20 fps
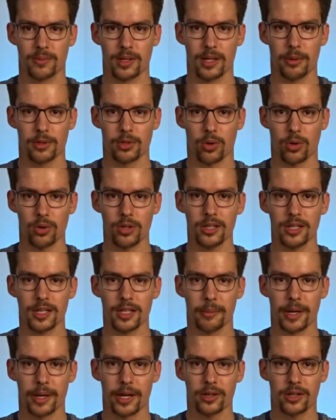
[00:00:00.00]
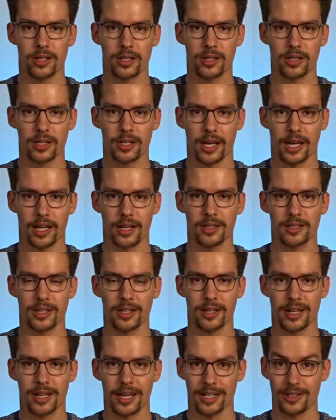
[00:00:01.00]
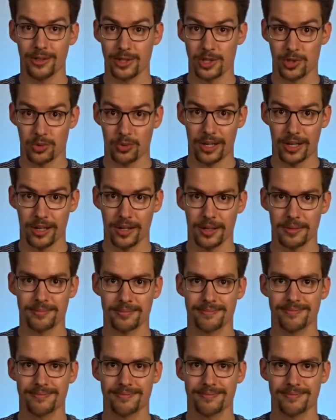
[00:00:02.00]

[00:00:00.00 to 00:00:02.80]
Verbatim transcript: but only in America, Canada and Australia.